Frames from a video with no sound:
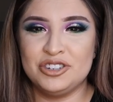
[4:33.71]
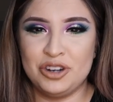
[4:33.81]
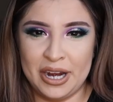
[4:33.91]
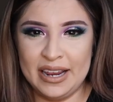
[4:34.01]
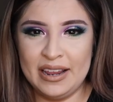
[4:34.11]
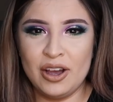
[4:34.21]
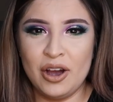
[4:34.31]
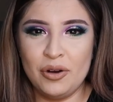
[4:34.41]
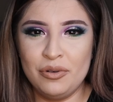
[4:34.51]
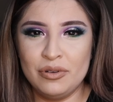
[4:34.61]
Trading
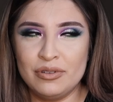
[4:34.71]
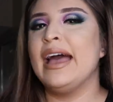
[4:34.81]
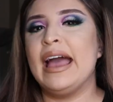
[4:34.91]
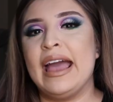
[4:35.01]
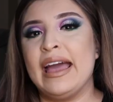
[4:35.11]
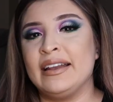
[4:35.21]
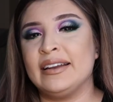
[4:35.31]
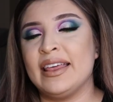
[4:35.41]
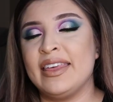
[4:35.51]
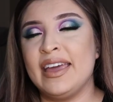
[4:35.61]
Co
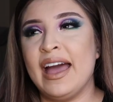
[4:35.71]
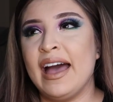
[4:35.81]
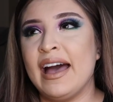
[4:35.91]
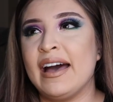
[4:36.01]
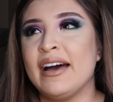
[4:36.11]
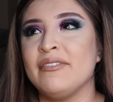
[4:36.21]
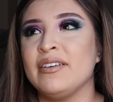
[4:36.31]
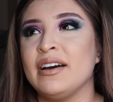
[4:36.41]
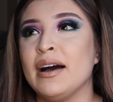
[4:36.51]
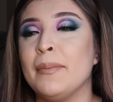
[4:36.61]
and they
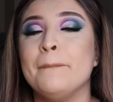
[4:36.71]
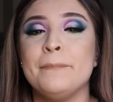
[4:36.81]
have a